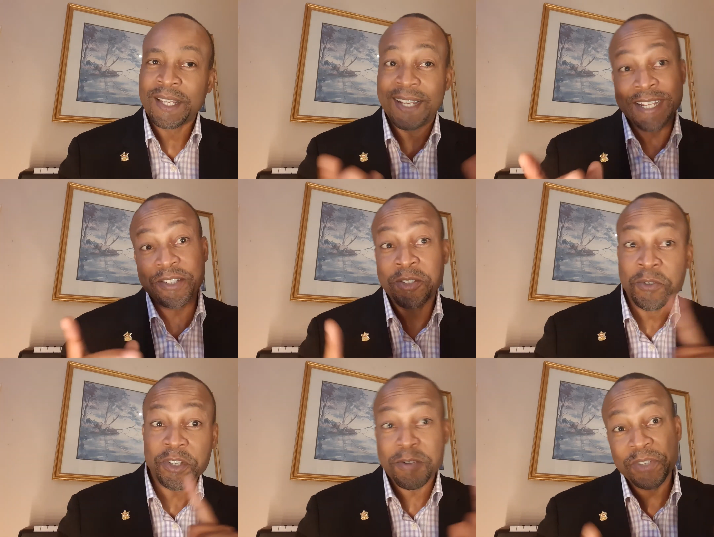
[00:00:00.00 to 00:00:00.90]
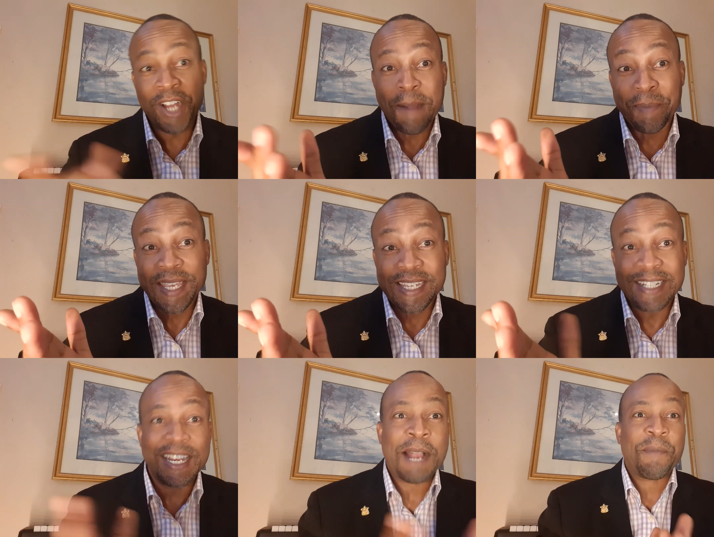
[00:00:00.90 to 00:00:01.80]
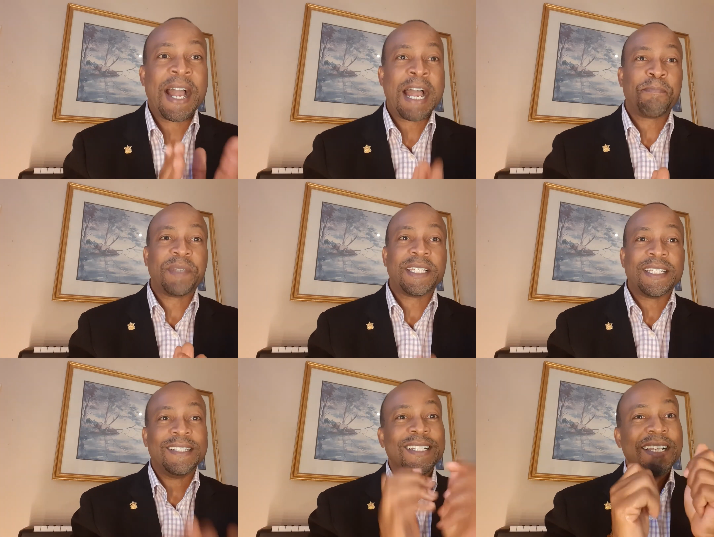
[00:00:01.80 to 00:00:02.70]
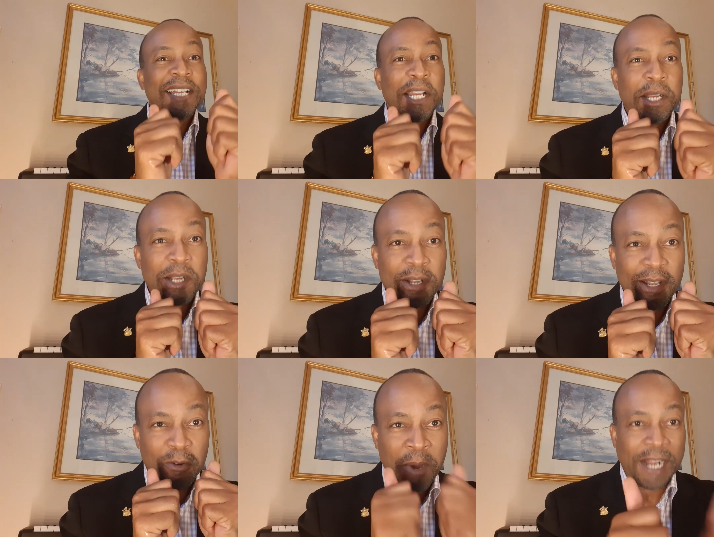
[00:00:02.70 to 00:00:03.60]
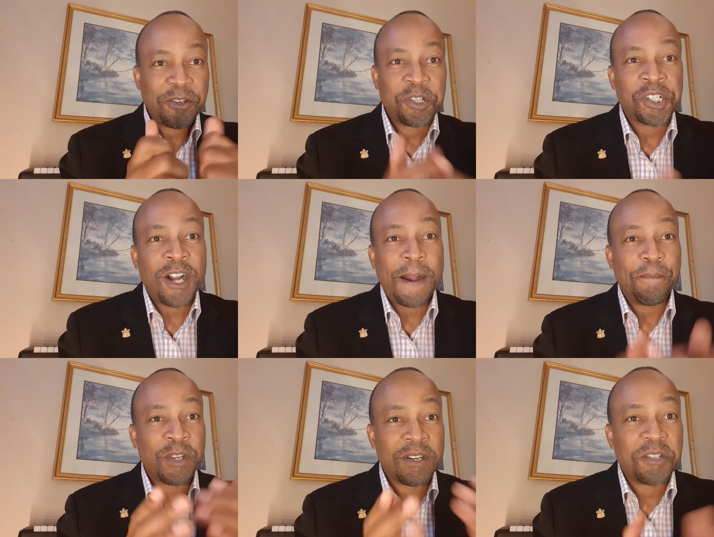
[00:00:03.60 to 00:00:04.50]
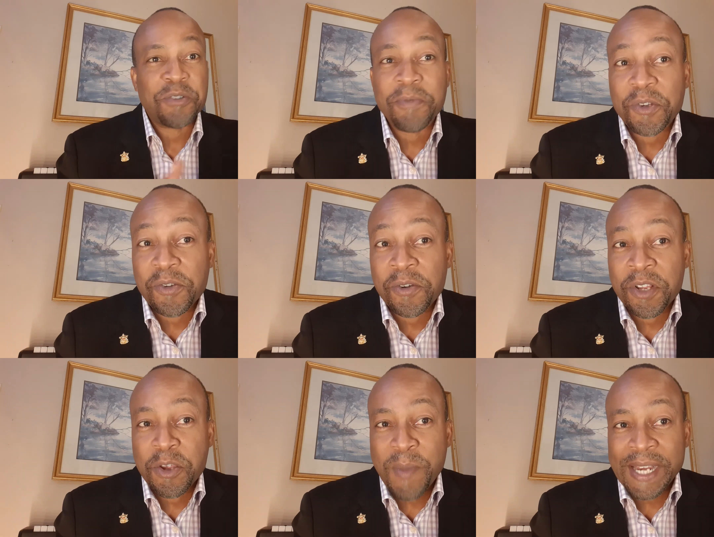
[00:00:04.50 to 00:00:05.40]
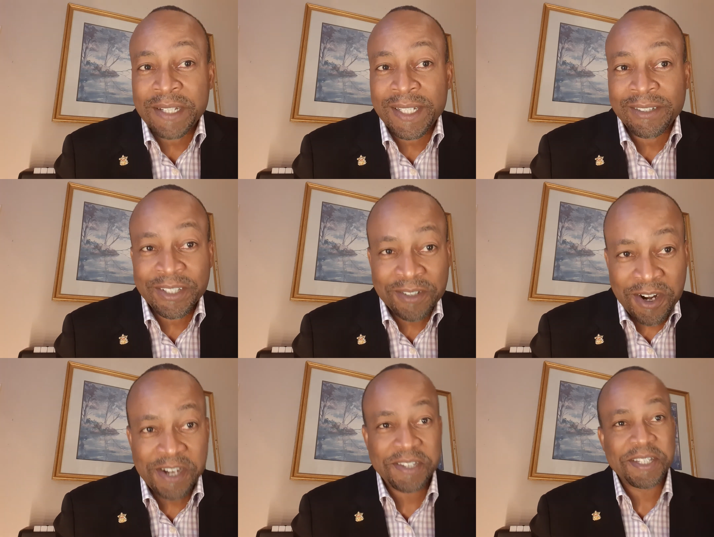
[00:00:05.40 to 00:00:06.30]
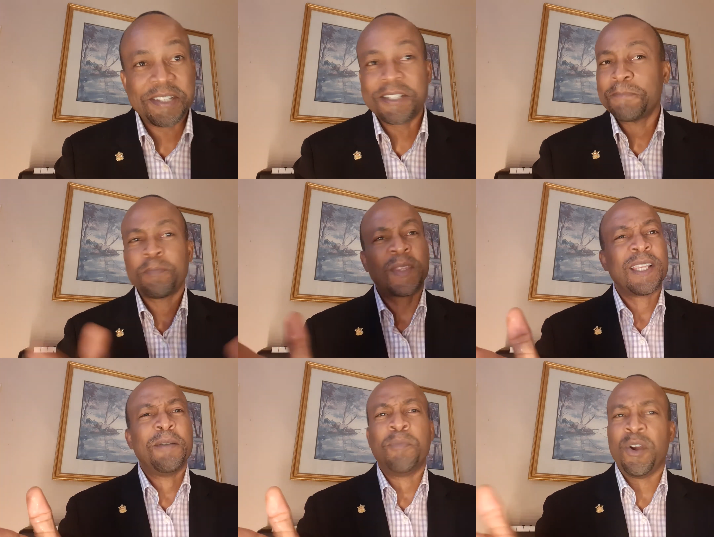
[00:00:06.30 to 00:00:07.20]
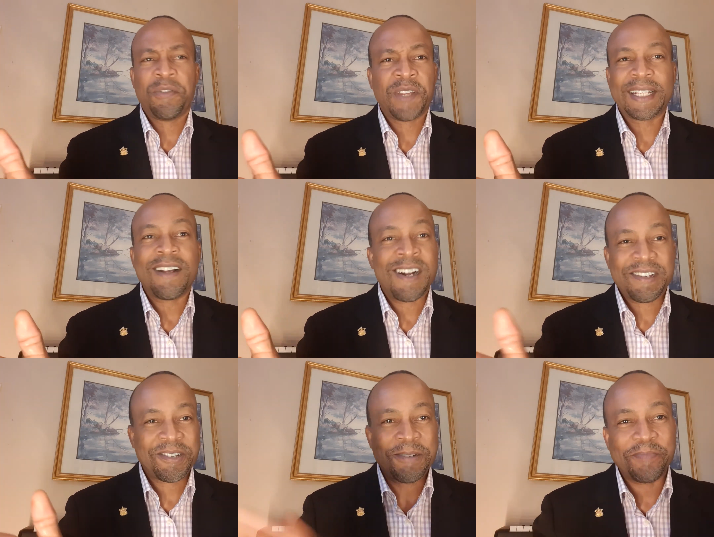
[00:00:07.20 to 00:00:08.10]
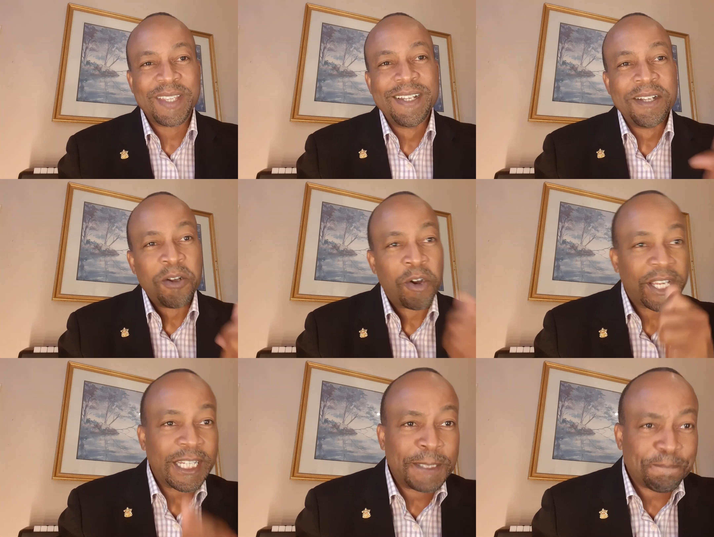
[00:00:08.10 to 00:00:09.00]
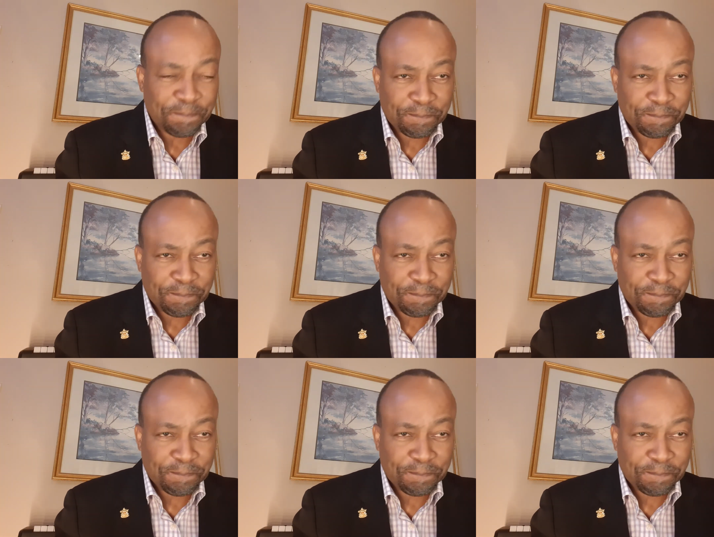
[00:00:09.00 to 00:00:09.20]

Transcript: Let's do some shopping. I'm happy. While you shop, you contribute to good humanitarian causes. Perfect. Awesome. Okay.